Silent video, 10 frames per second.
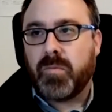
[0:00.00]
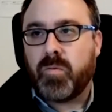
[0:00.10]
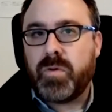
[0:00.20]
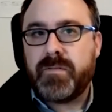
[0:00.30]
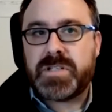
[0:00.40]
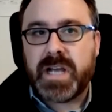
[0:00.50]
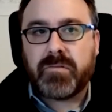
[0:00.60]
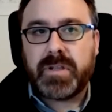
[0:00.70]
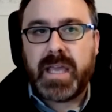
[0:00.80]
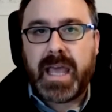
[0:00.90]
We
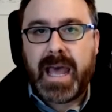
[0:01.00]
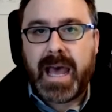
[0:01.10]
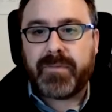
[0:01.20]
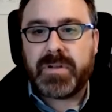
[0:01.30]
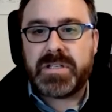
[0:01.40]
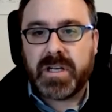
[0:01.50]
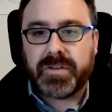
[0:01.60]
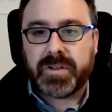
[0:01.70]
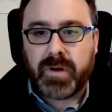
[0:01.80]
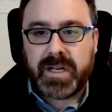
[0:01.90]
generally haven't done
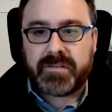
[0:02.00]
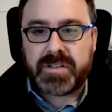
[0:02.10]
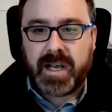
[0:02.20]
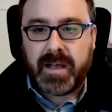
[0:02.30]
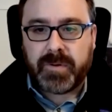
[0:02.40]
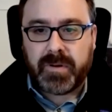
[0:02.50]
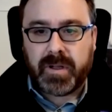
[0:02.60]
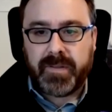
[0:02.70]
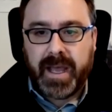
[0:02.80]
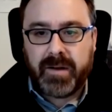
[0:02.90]
the greatest job
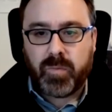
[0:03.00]
on that.